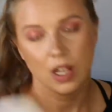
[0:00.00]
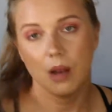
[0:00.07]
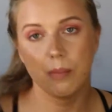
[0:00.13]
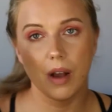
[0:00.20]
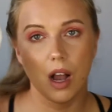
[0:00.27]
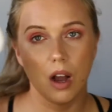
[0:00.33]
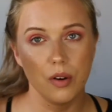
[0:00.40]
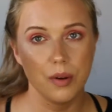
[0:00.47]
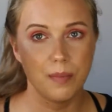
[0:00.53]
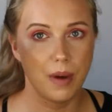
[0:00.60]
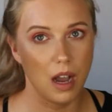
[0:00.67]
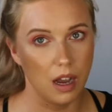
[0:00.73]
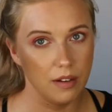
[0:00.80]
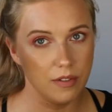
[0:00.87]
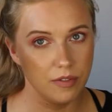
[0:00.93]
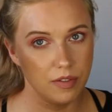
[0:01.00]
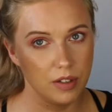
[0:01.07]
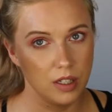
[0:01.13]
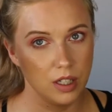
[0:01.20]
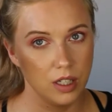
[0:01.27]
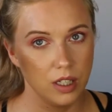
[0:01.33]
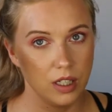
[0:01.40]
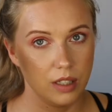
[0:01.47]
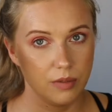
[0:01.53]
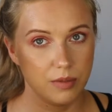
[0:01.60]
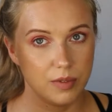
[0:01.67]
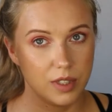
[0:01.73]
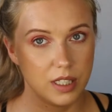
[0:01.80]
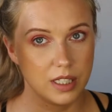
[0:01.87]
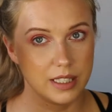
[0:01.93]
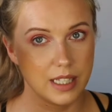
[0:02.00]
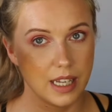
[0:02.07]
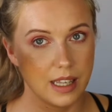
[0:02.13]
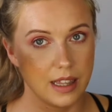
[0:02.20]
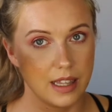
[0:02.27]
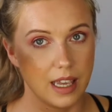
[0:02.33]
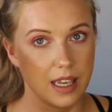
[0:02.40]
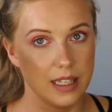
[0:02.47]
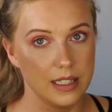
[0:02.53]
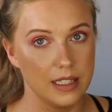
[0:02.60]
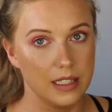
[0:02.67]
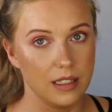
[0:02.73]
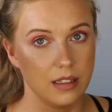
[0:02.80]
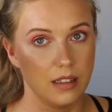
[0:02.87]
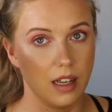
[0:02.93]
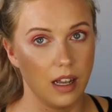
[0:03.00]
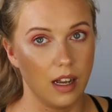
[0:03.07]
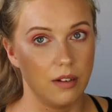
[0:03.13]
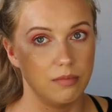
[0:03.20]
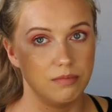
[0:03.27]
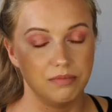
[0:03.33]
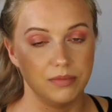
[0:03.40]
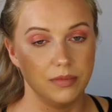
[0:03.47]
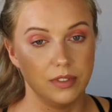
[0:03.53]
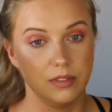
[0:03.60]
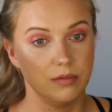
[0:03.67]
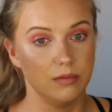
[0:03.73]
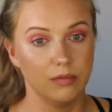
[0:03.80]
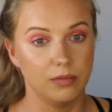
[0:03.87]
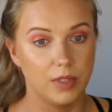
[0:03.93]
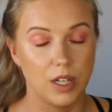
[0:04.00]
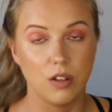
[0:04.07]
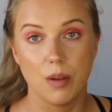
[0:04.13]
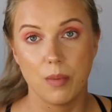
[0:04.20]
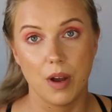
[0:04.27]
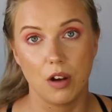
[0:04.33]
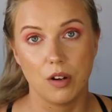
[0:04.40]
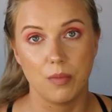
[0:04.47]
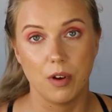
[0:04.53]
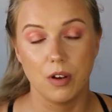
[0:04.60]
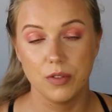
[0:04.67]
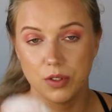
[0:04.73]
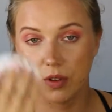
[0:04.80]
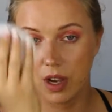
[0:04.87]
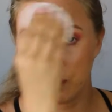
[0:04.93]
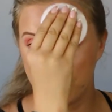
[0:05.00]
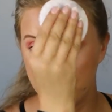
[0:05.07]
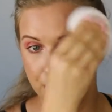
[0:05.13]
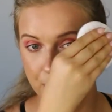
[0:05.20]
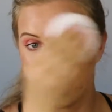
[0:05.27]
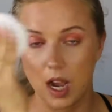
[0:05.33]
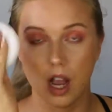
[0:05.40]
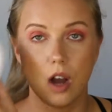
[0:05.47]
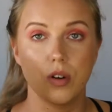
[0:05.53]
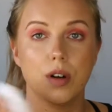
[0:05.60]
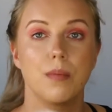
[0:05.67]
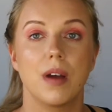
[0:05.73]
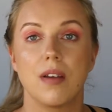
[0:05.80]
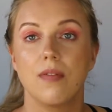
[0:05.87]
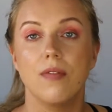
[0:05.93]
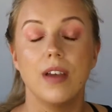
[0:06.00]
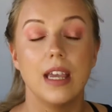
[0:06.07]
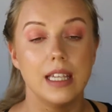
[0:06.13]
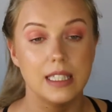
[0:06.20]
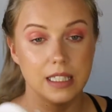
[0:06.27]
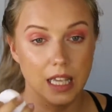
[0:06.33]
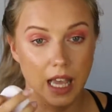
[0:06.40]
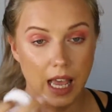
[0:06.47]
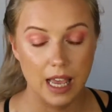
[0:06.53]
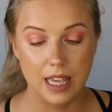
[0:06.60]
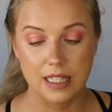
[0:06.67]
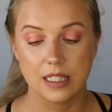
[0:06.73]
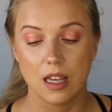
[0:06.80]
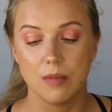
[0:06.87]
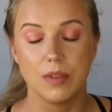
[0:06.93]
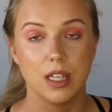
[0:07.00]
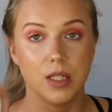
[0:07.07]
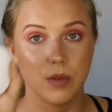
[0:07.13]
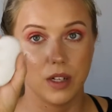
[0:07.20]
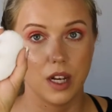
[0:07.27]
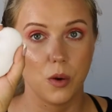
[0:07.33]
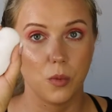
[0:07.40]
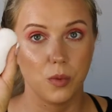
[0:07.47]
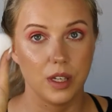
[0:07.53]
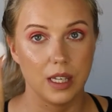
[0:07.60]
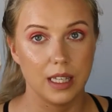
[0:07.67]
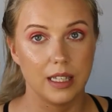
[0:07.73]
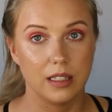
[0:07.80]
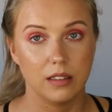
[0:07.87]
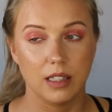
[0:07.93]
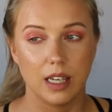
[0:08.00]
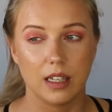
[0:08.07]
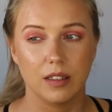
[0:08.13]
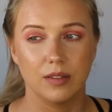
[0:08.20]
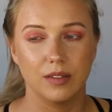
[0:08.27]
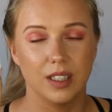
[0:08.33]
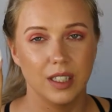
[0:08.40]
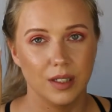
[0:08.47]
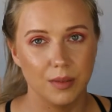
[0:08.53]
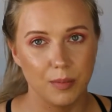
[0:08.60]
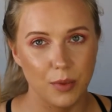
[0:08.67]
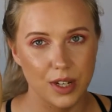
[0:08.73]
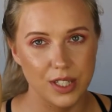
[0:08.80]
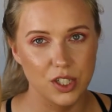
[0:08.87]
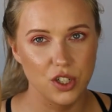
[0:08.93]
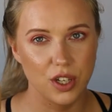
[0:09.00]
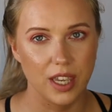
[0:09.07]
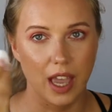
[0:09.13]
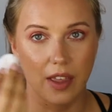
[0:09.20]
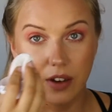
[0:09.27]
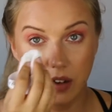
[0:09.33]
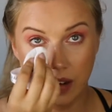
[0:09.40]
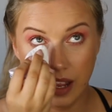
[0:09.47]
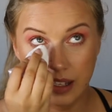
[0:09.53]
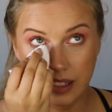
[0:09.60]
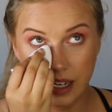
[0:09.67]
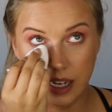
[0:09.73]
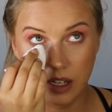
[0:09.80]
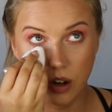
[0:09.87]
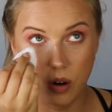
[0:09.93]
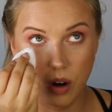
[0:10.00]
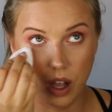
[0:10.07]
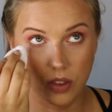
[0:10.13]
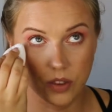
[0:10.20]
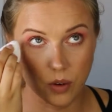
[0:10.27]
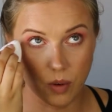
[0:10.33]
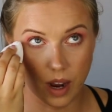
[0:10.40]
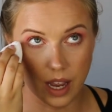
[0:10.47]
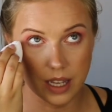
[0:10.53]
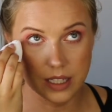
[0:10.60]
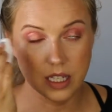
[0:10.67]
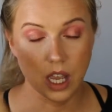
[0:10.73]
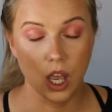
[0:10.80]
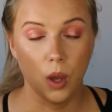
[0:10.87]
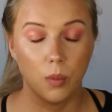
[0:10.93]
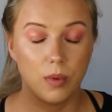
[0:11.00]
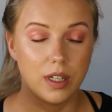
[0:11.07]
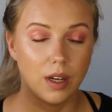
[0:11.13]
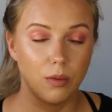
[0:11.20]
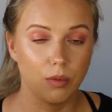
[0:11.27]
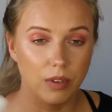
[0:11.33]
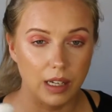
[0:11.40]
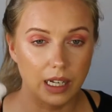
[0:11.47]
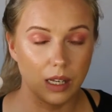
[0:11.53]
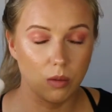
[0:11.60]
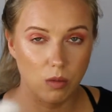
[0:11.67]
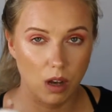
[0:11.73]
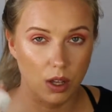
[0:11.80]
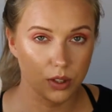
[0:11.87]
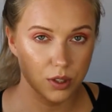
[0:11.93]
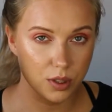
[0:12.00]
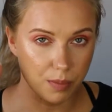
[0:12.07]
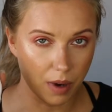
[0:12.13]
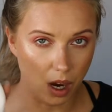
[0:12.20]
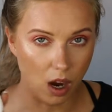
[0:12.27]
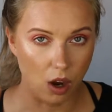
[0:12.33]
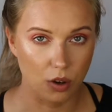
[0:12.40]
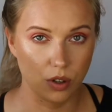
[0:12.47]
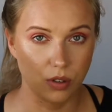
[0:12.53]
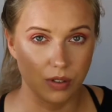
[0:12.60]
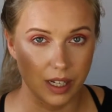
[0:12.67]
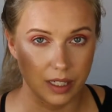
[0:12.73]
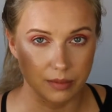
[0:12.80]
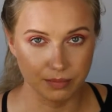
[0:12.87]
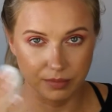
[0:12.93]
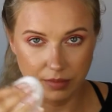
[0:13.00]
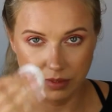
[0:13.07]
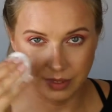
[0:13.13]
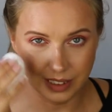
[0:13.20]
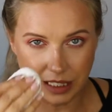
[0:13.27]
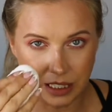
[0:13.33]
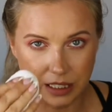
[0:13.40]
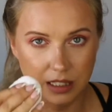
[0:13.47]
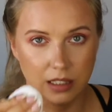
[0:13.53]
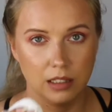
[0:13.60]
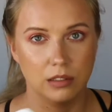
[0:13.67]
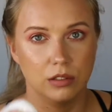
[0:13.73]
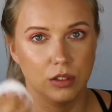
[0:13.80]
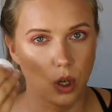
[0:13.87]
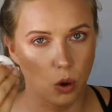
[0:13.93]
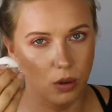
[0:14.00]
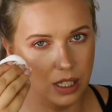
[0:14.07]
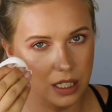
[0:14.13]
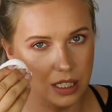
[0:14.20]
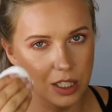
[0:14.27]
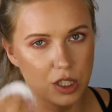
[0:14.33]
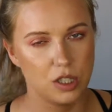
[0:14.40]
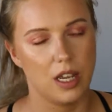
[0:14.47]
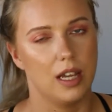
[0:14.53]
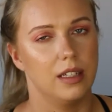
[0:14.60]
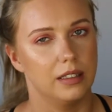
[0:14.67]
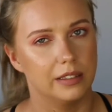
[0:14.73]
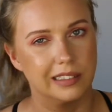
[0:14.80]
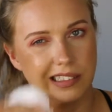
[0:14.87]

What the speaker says: A powder puff. It looks like this, regular powder puff. So I powder my face, and sometimes when I weak it, like press together, and then I go on the eyes when I really want to powder, like go into the.